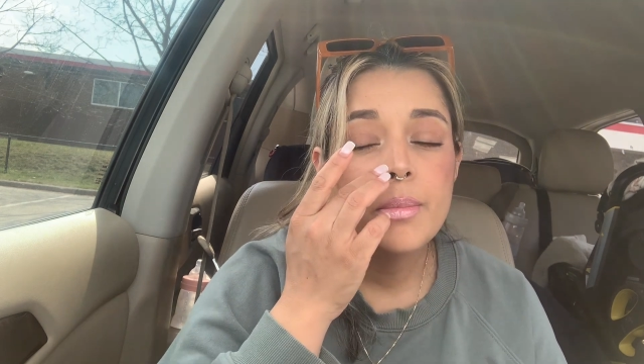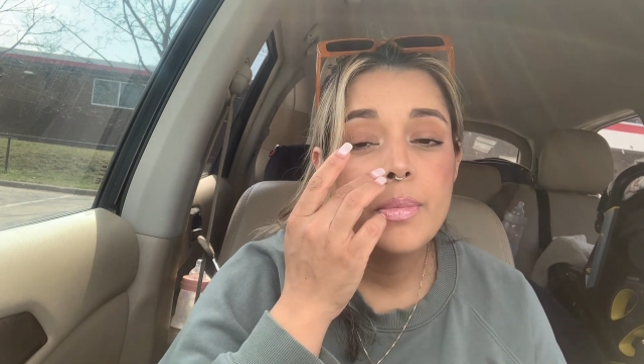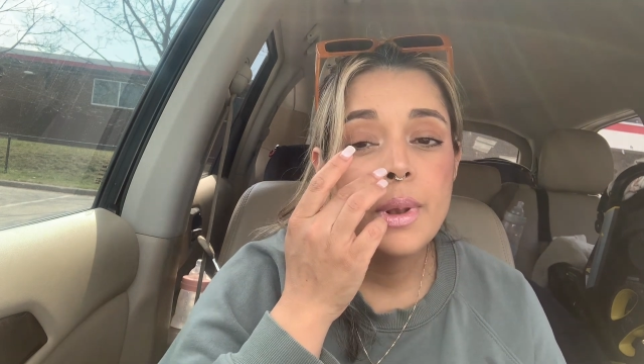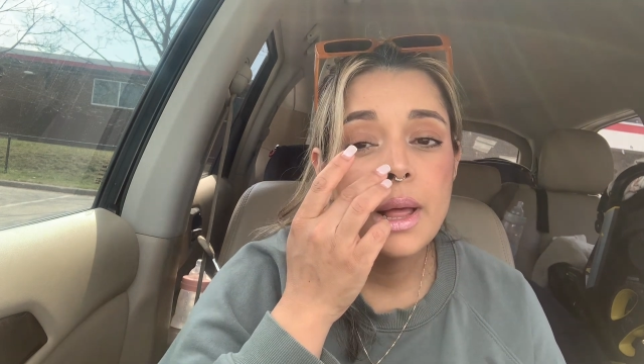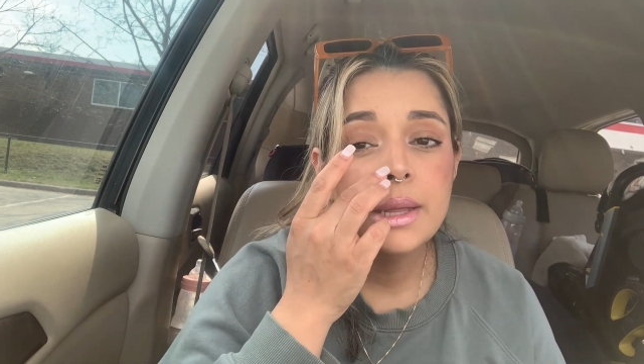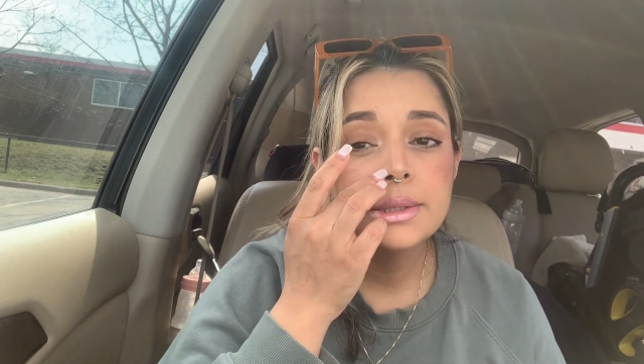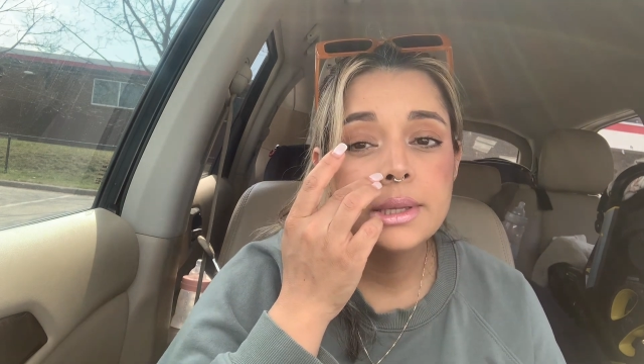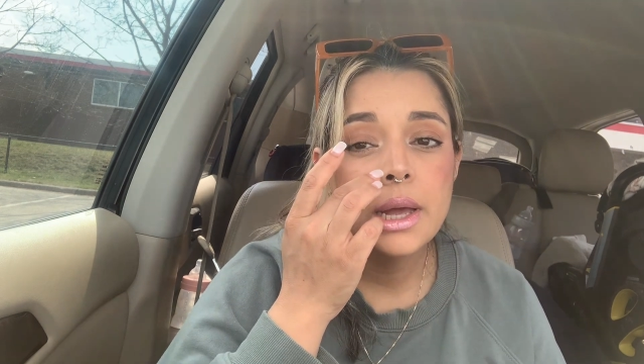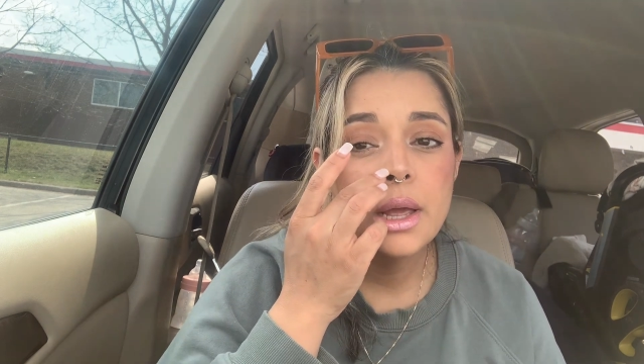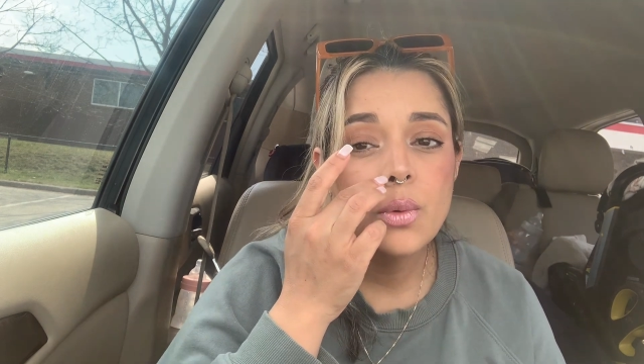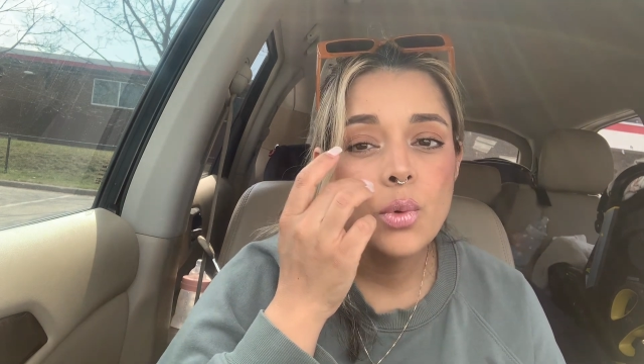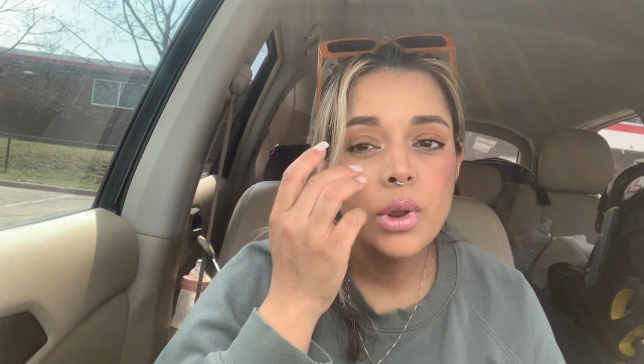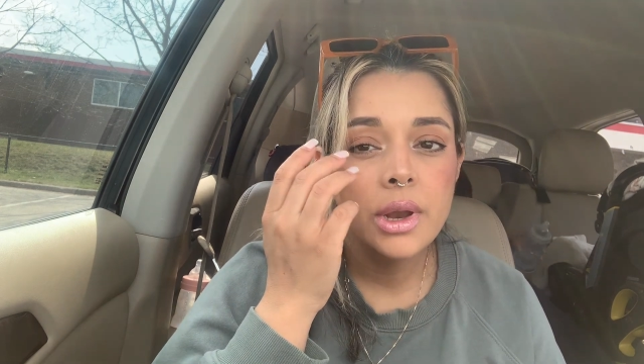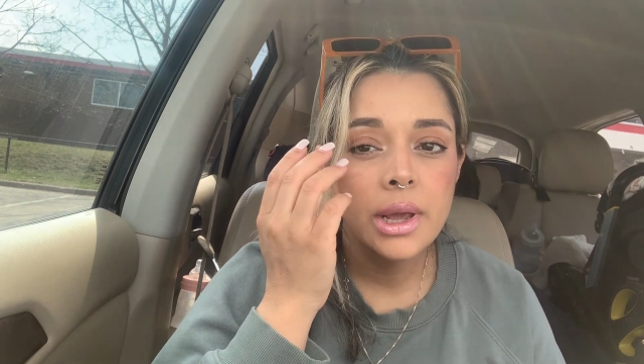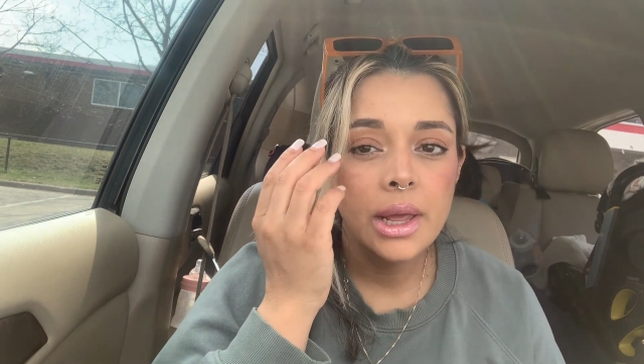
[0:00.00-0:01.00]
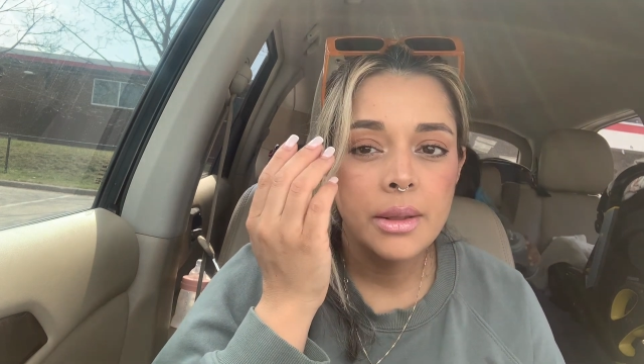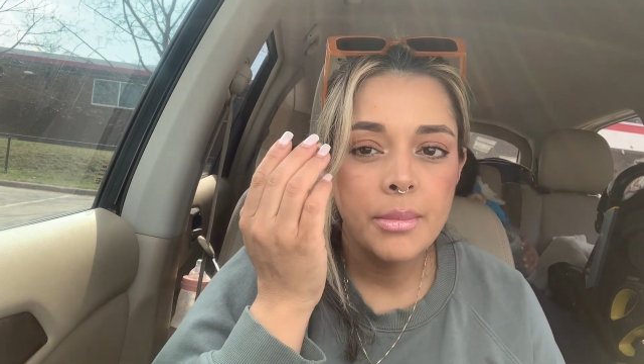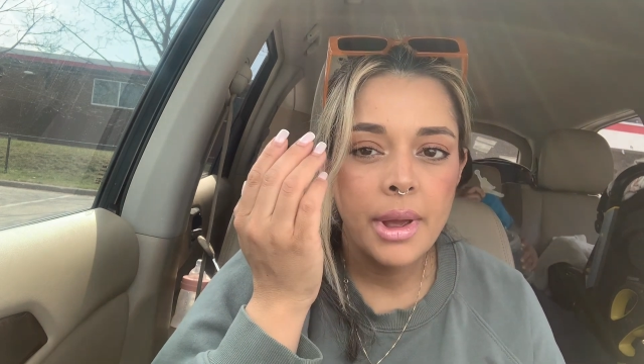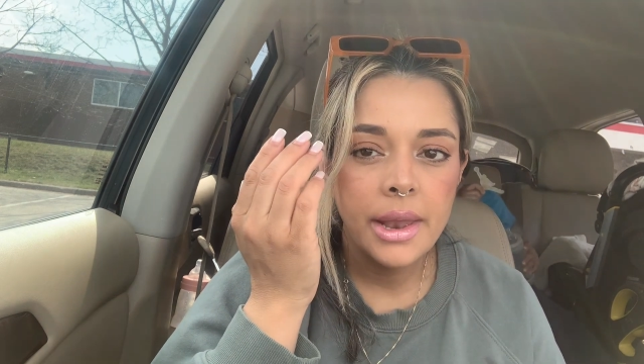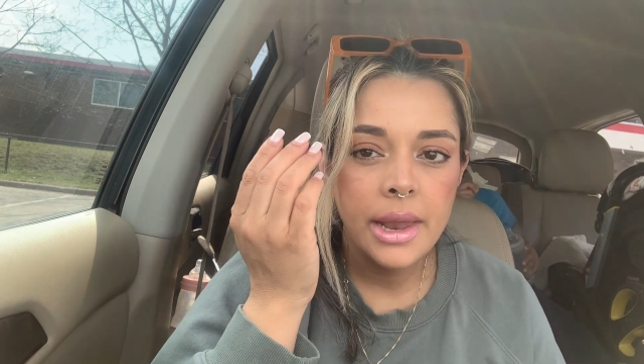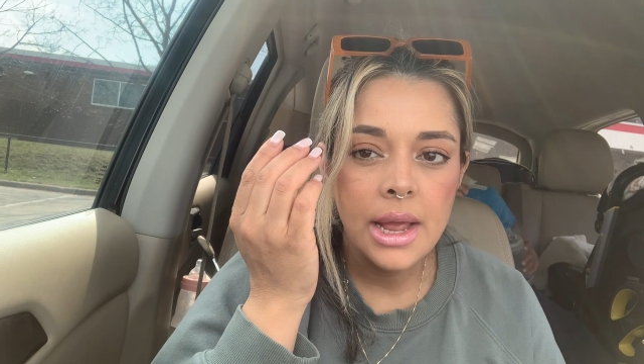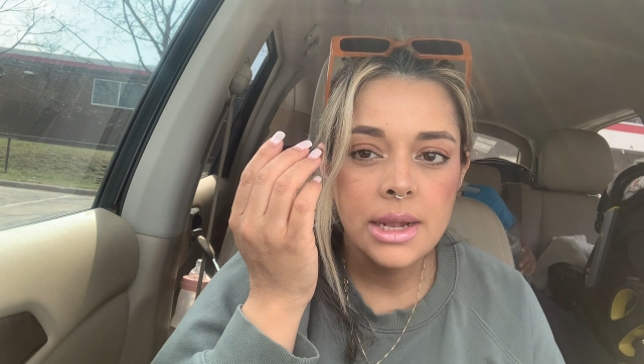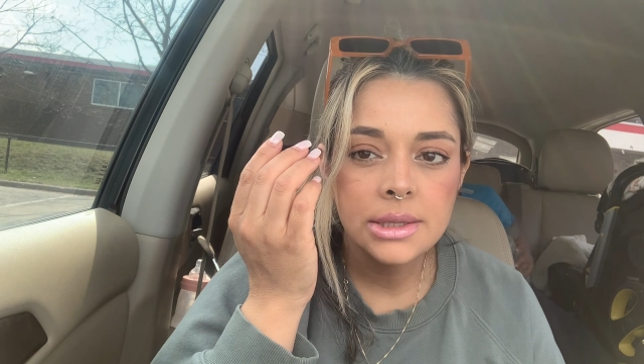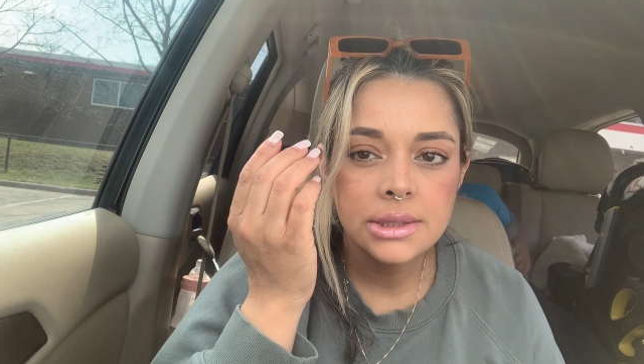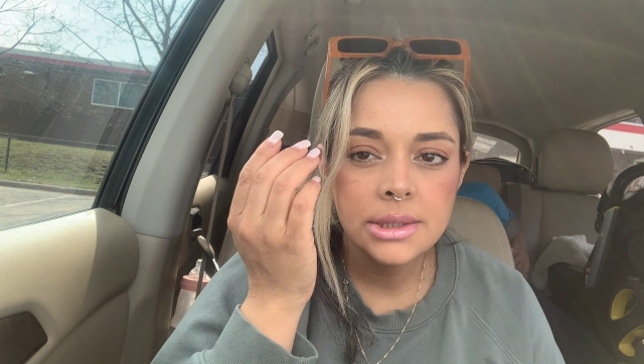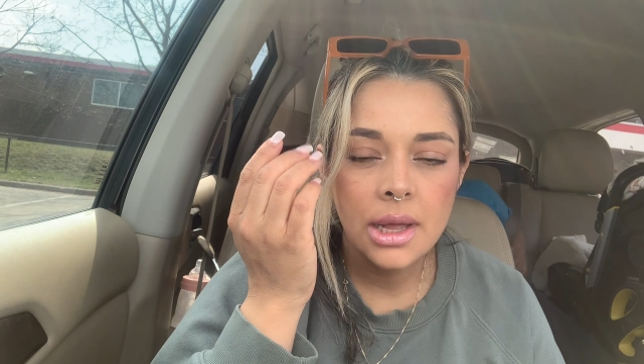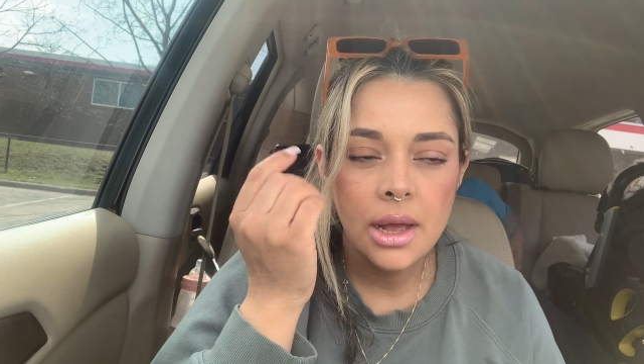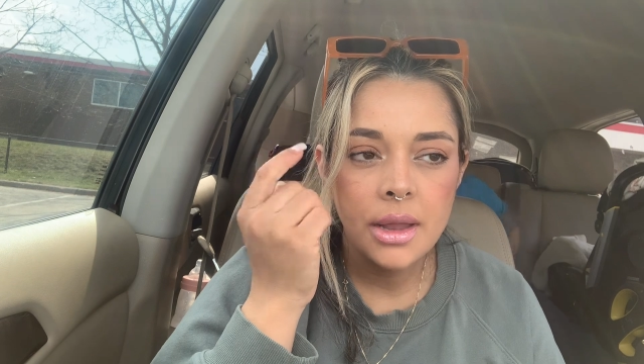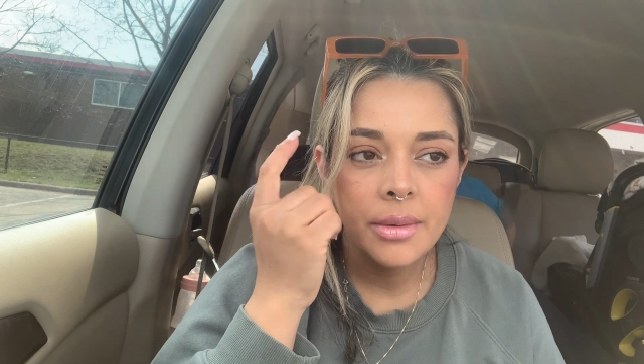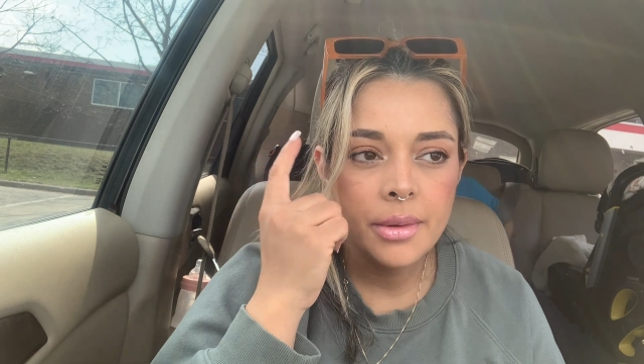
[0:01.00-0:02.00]
plus i want to get my nails
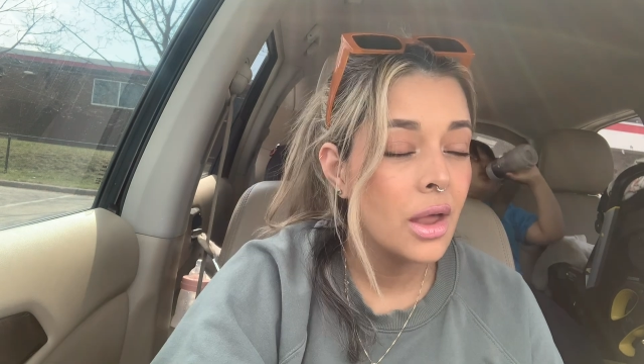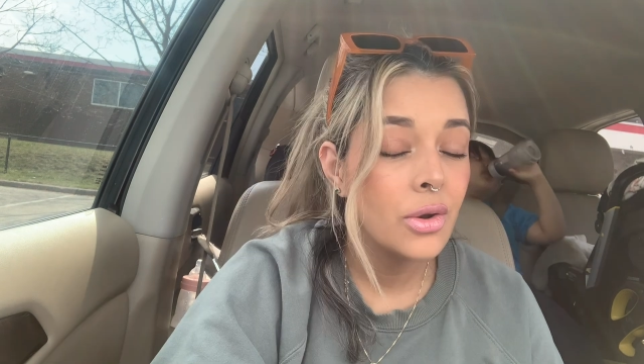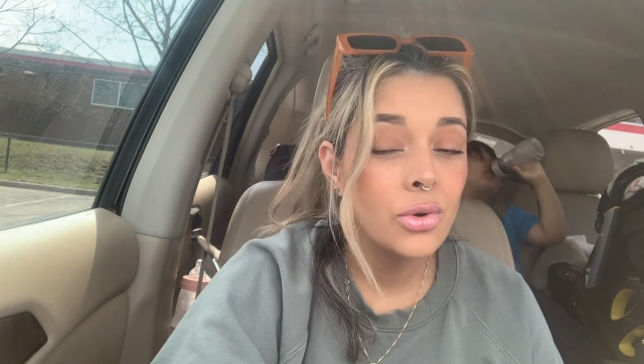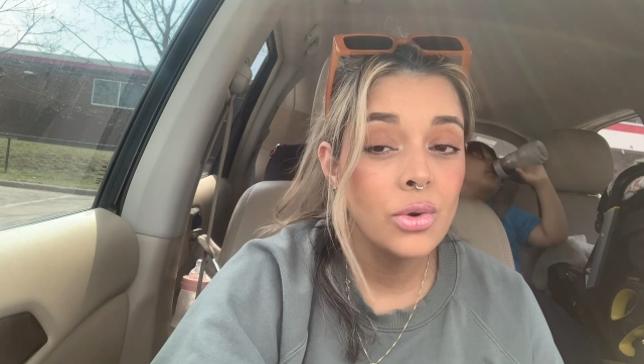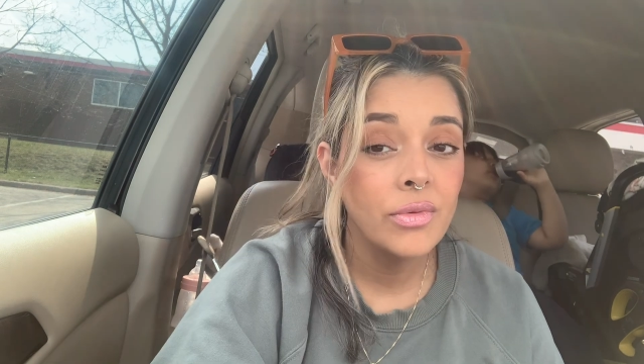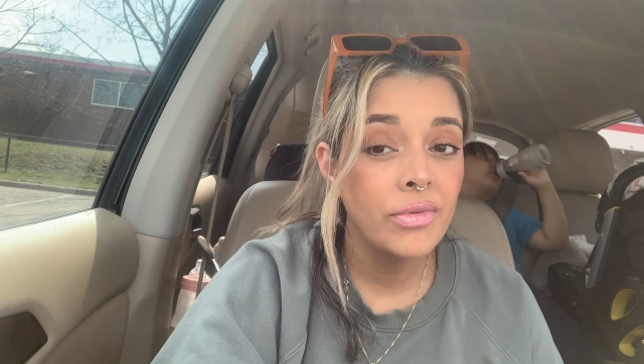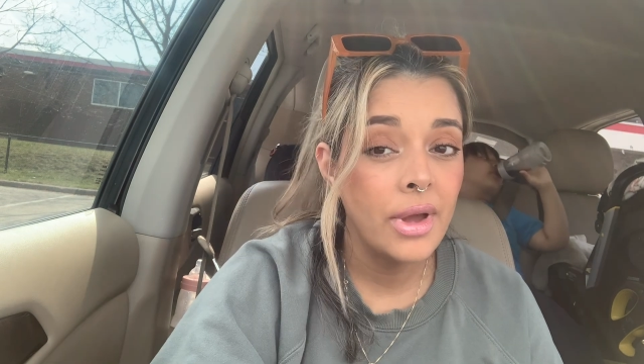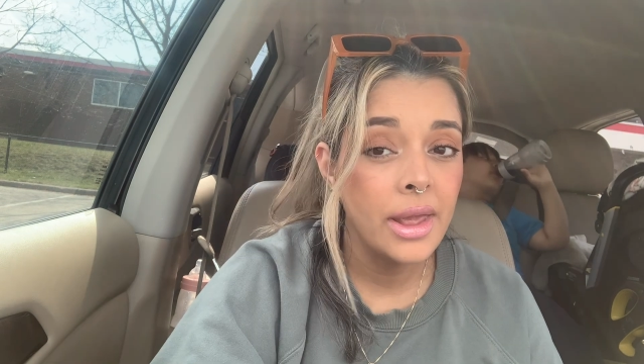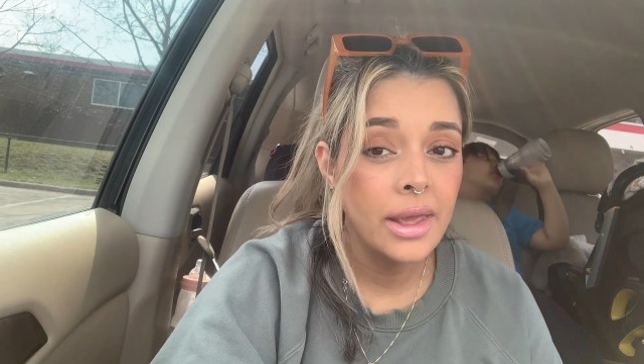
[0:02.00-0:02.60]
done i don't know if i